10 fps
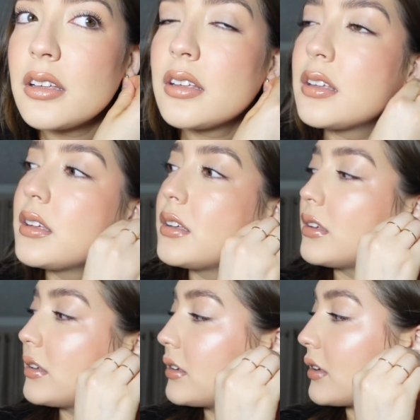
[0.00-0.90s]
Yeah.
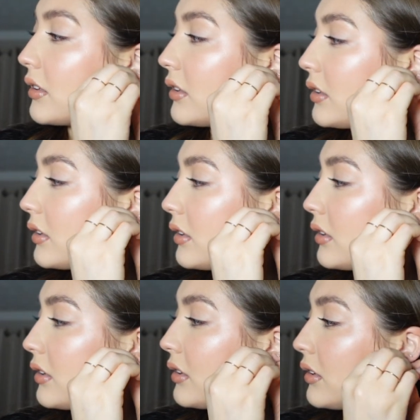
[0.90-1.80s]
Okay.
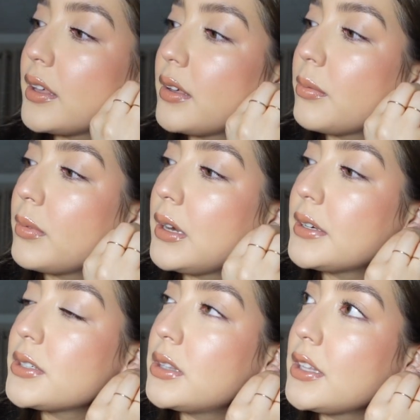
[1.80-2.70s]
okay. We
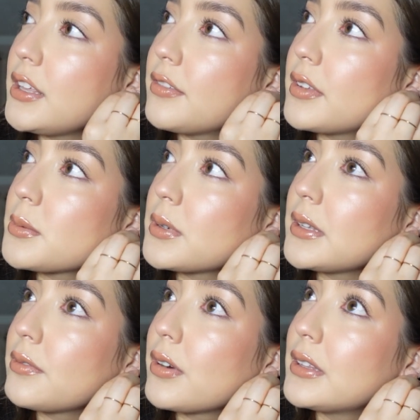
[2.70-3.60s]
need to leave because we're
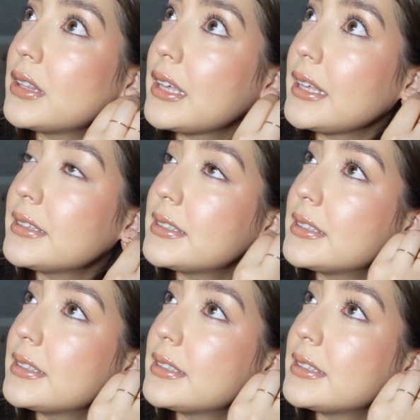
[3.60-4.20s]
going run late.